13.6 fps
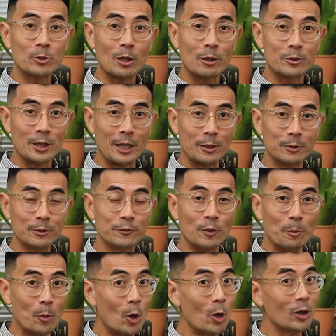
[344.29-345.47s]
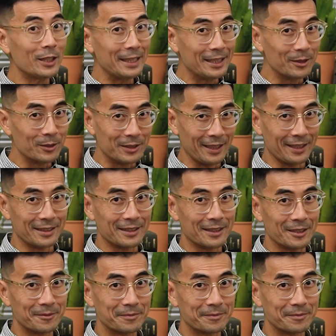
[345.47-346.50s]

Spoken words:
to our channel for more legal things.